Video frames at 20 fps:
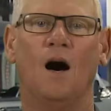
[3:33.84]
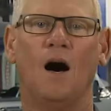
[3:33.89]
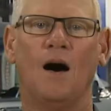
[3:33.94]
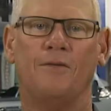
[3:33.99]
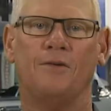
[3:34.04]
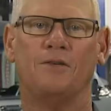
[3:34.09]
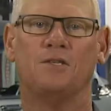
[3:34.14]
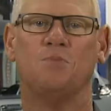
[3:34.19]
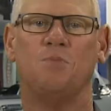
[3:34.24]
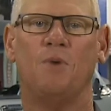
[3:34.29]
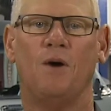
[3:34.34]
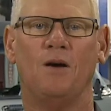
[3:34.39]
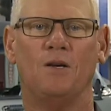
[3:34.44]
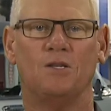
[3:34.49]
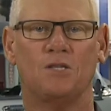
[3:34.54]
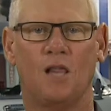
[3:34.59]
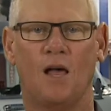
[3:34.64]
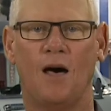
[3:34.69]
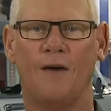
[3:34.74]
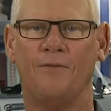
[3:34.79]
I've
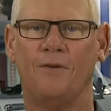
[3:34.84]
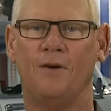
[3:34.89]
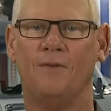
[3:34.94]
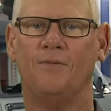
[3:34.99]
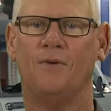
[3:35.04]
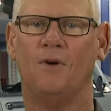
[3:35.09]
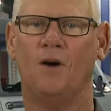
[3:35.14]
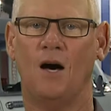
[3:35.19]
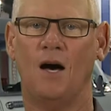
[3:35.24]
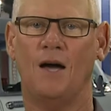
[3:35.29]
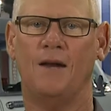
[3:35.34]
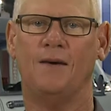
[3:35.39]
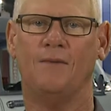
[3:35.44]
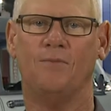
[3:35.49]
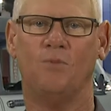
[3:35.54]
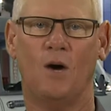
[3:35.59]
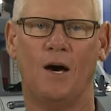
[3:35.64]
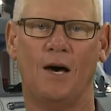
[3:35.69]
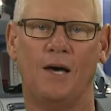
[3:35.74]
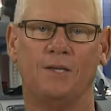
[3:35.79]
experienced life in a variety
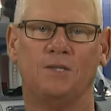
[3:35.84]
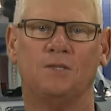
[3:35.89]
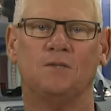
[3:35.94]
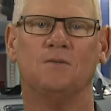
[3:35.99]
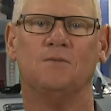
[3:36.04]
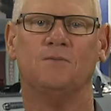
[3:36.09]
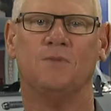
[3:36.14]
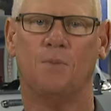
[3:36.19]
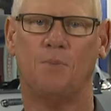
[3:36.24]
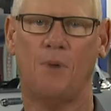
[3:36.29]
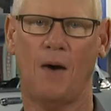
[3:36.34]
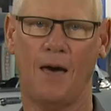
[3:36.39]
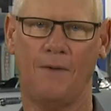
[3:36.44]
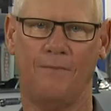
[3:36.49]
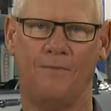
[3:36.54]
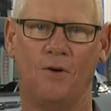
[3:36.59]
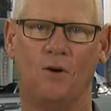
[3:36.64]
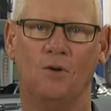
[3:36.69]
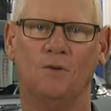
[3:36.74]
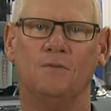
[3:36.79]
of ways, the
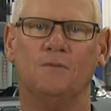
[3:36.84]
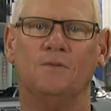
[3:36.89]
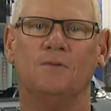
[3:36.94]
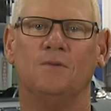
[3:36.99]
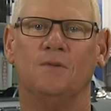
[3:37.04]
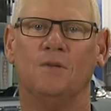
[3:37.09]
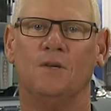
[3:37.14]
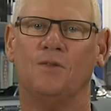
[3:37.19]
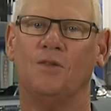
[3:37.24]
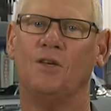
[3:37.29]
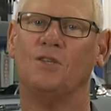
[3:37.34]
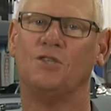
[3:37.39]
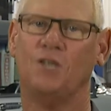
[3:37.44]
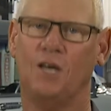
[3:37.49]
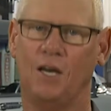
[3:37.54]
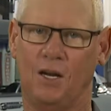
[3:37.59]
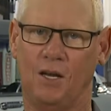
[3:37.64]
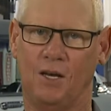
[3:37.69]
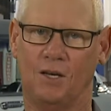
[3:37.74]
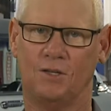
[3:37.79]
painful, the
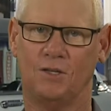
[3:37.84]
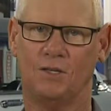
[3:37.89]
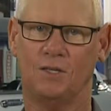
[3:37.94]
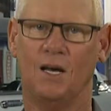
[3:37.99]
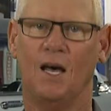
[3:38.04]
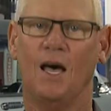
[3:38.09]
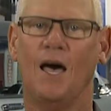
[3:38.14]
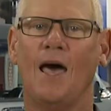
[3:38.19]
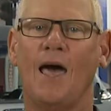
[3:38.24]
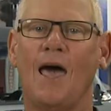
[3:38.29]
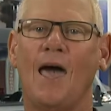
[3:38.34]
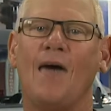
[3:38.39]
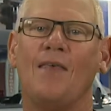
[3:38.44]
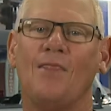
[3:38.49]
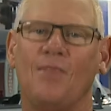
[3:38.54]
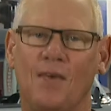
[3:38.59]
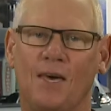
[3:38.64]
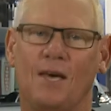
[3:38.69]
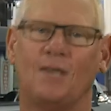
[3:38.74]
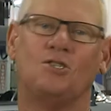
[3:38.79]
tedious,
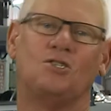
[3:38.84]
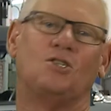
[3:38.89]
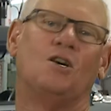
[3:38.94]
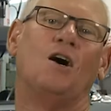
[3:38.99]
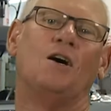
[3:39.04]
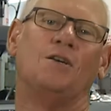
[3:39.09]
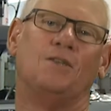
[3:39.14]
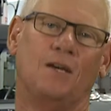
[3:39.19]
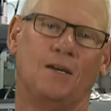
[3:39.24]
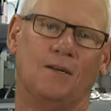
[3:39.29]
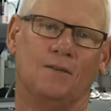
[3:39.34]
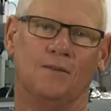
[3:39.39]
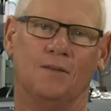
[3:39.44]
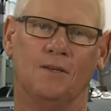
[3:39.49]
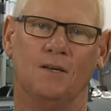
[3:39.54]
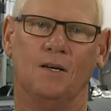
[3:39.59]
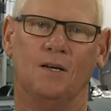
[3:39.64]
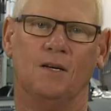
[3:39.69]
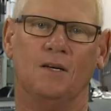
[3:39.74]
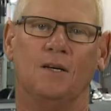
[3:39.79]
and the exciting.
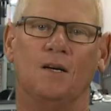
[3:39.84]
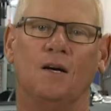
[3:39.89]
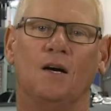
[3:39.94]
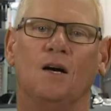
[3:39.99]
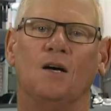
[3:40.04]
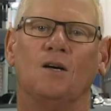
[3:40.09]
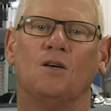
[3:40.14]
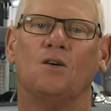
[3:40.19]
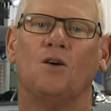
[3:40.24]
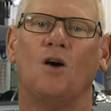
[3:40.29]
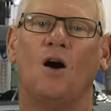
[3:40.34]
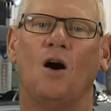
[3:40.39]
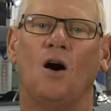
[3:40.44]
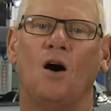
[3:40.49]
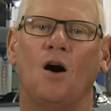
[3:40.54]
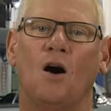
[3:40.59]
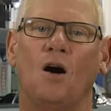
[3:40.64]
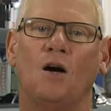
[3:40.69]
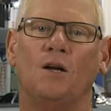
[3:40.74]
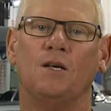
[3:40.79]

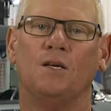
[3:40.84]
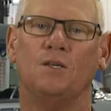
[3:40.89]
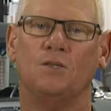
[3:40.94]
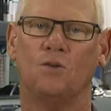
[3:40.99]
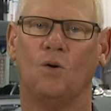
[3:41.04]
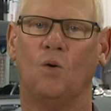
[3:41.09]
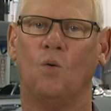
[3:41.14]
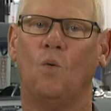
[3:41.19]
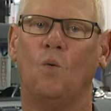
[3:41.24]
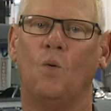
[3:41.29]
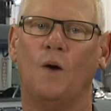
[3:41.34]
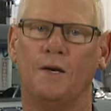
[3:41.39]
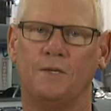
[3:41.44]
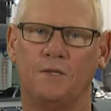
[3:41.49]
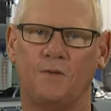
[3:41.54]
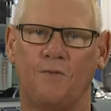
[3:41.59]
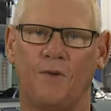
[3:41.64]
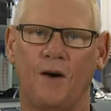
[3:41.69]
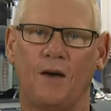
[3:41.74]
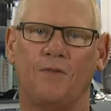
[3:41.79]
God is
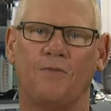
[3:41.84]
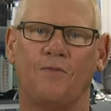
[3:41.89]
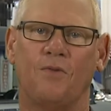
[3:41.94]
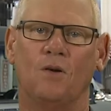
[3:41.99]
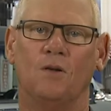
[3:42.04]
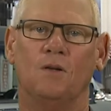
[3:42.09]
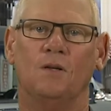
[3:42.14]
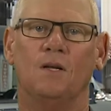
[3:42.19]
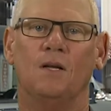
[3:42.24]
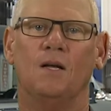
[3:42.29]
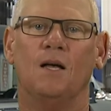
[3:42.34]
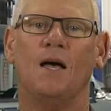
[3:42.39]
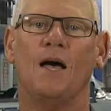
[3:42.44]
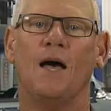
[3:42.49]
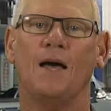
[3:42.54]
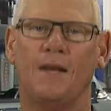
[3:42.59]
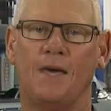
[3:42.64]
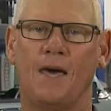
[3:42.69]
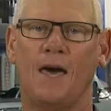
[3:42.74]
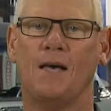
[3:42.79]
always faithful,
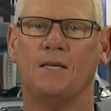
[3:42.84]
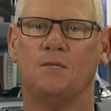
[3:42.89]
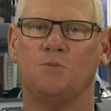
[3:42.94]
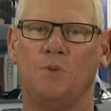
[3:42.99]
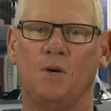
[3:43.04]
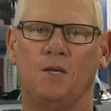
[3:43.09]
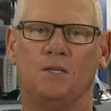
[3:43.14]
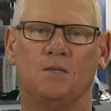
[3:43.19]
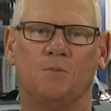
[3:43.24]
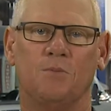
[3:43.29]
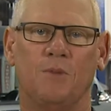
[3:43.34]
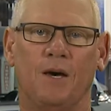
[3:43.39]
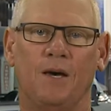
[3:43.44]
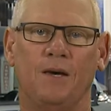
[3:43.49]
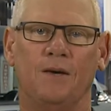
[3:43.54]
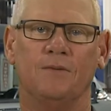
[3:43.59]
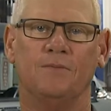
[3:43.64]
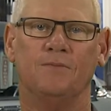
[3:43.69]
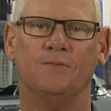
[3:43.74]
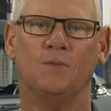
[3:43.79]
and He has been to
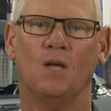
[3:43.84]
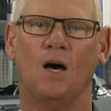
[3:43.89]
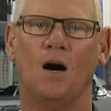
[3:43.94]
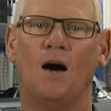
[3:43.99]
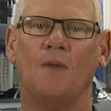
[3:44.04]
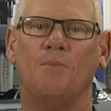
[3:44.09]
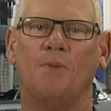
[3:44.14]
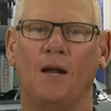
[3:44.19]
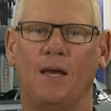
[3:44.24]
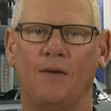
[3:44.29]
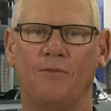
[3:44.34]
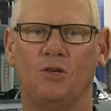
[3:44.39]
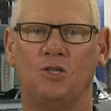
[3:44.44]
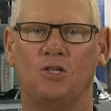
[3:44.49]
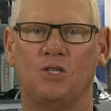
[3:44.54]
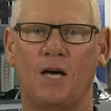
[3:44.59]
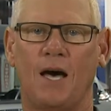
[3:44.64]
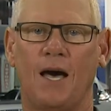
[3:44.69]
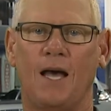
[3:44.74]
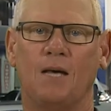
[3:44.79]
me. I believe
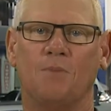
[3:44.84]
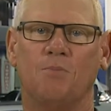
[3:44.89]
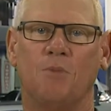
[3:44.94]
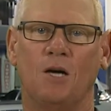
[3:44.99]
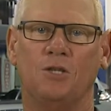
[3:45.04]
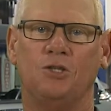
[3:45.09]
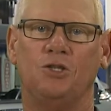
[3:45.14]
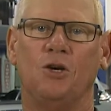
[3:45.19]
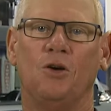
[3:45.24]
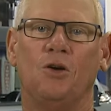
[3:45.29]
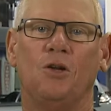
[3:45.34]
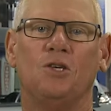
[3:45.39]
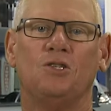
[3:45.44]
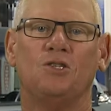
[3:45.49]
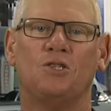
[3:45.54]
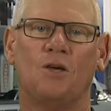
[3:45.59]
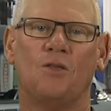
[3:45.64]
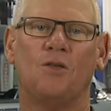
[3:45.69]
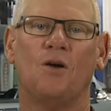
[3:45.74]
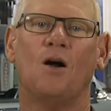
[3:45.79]
He's tailored my journey
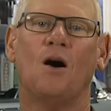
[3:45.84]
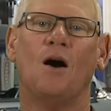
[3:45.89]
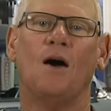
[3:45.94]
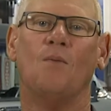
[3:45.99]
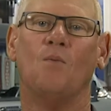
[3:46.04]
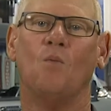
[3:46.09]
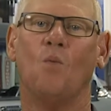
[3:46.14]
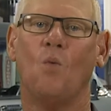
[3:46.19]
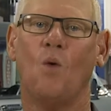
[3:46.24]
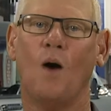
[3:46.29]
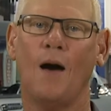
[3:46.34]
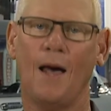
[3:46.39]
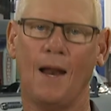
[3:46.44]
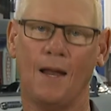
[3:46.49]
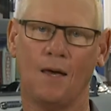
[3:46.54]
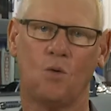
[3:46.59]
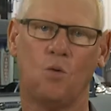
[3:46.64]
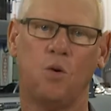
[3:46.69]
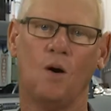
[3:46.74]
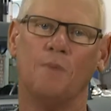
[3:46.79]
so that I am
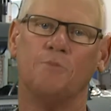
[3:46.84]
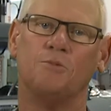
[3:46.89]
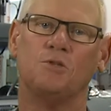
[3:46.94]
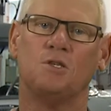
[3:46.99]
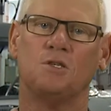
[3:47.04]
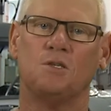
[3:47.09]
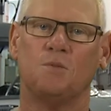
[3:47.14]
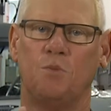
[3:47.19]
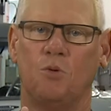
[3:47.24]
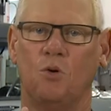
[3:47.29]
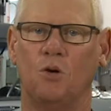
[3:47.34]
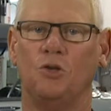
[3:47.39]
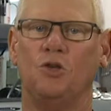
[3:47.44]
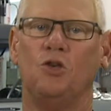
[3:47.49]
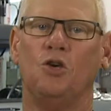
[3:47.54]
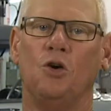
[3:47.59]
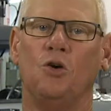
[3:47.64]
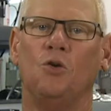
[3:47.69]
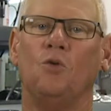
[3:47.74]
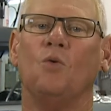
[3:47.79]
well equipped to support
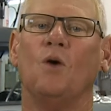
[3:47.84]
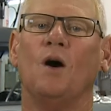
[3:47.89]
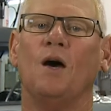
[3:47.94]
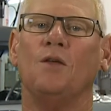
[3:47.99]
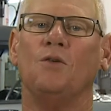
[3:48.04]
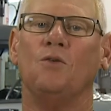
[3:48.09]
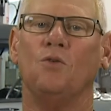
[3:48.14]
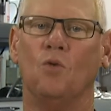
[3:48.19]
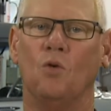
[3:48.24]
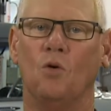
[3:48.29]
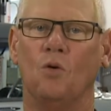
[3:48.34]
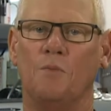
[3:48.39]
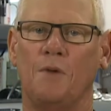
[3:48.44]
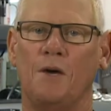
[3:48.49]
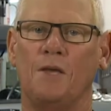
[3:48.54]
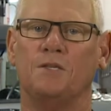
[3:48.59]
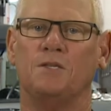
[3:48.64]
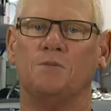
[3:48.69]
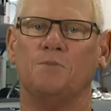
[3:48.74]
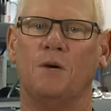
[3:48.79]
you and your
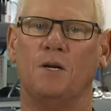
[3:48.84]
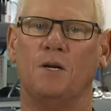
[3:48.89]
men's